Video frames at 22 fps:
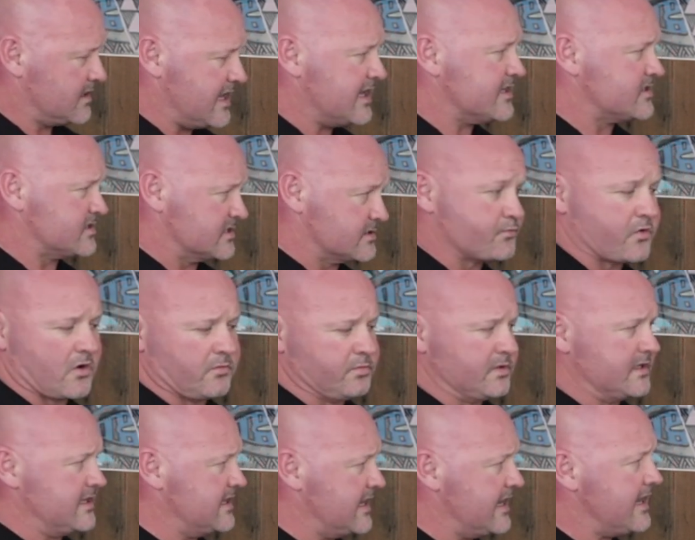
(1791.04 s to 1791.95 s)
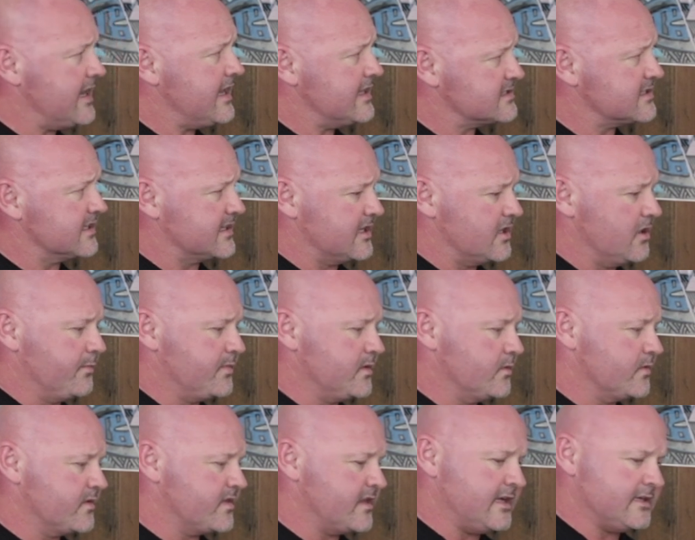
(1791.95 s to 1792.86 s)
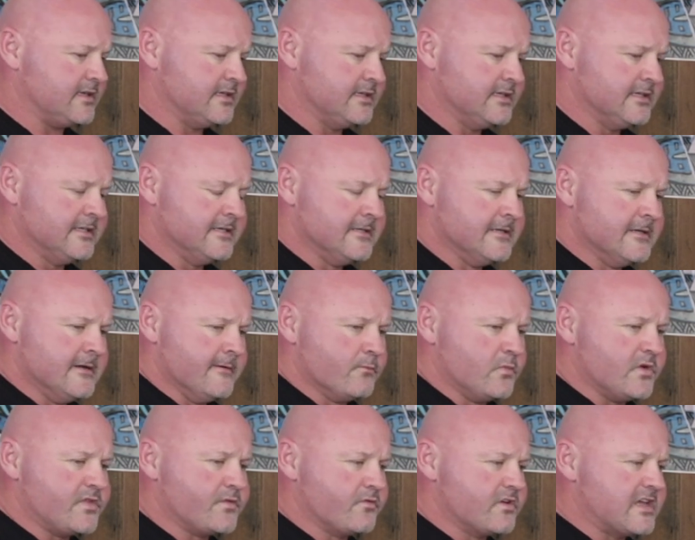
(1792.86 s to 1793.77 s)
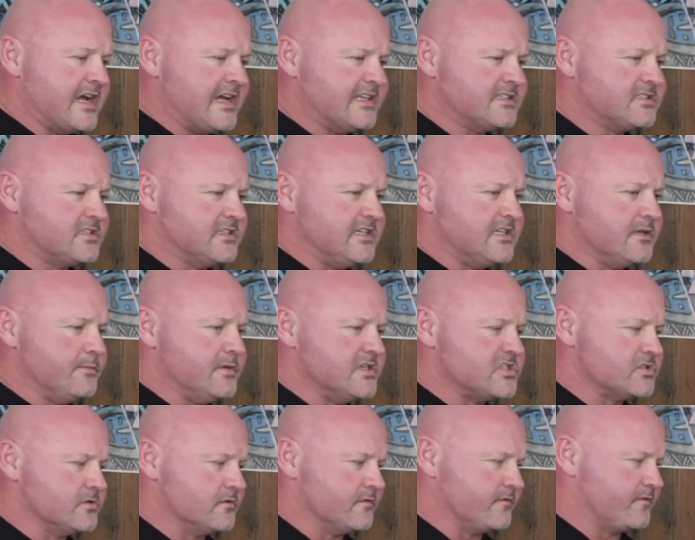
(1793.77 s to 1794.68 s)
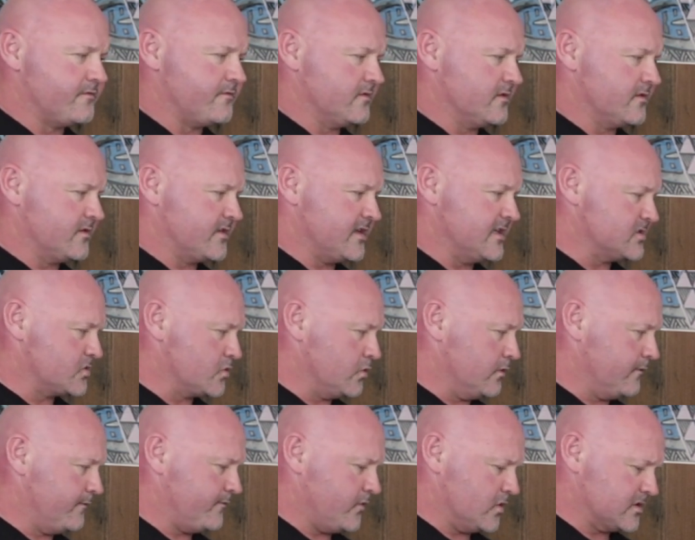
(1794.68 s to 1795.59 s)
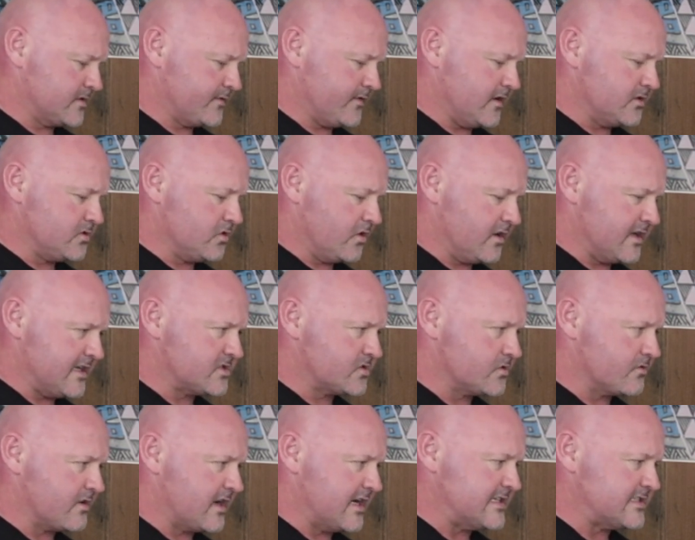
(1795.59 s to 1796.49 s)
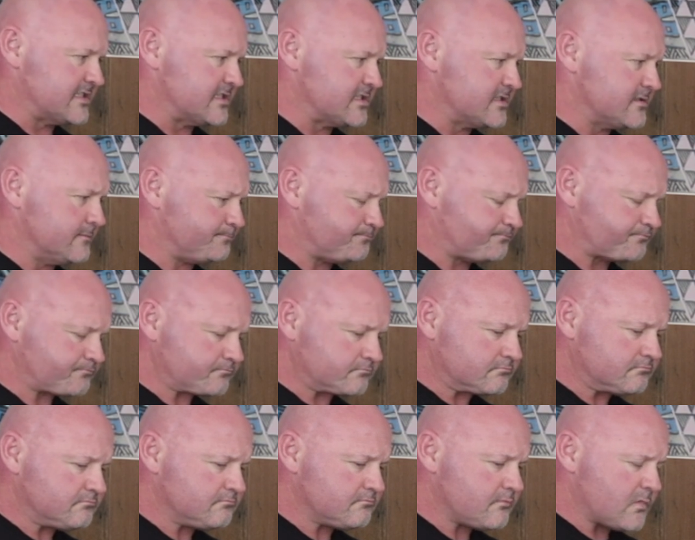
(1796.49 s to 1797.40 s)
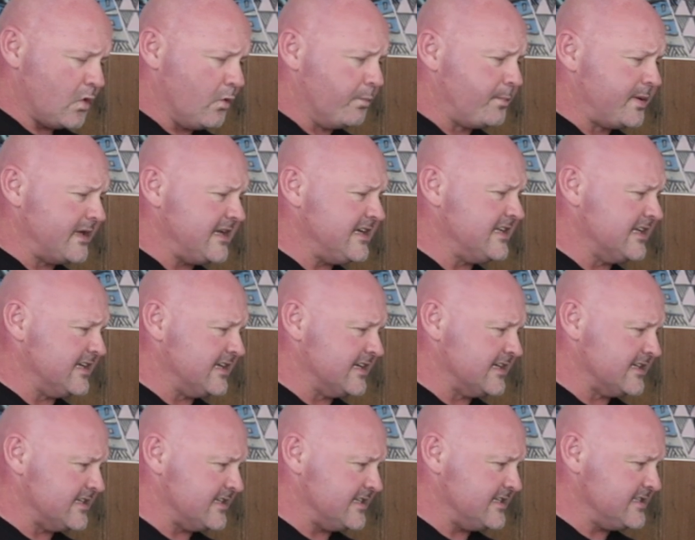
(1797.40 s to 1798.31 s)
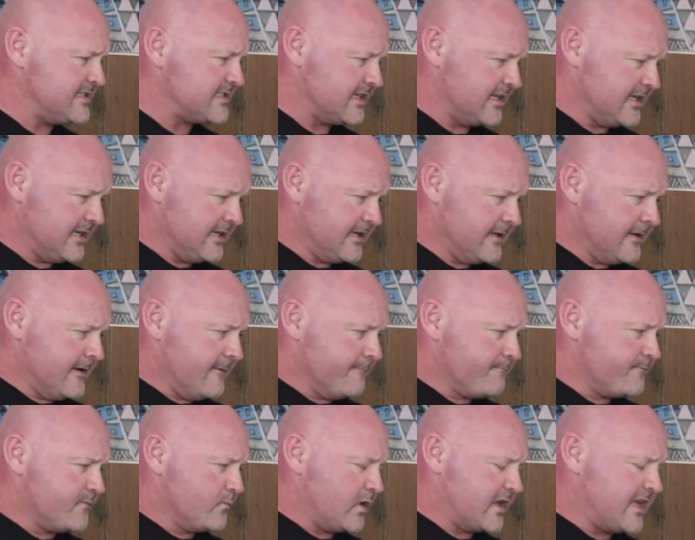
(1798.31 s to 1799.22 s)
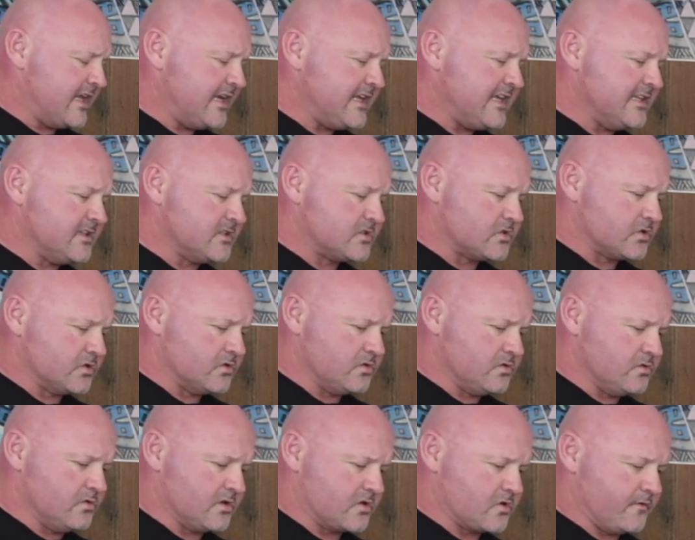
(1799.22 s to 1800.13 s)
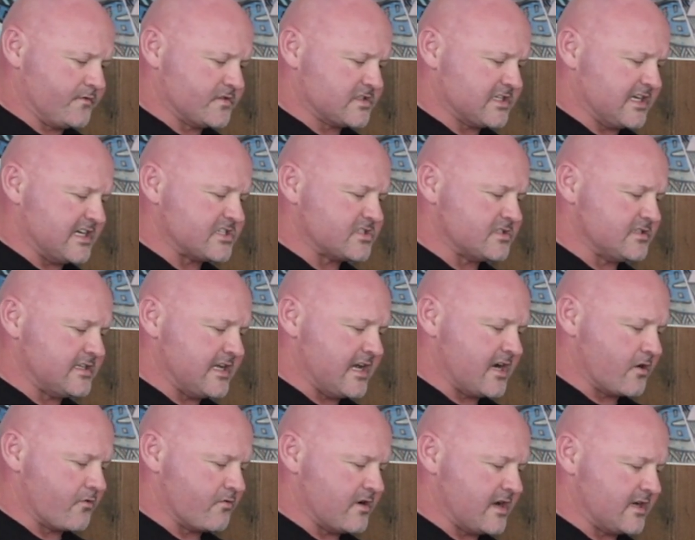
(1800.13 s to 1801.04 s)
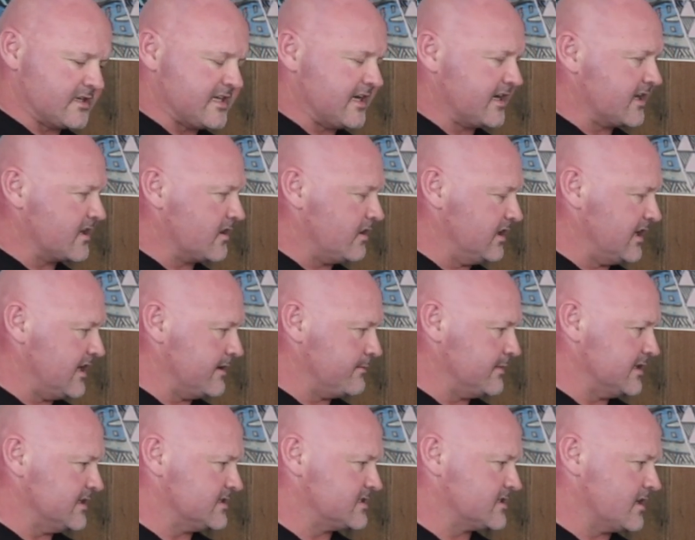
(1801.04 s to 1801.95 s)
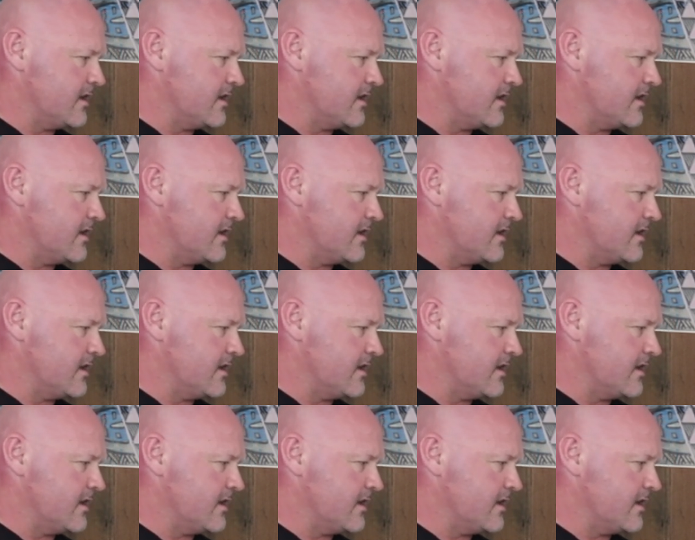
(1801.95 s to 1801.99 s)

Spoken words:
The answer is probably yeah. It's going to help you with that. With regard to inhibition of things called phosphodiesterases or PDEs, we're getting into a conversation now around catecholamine.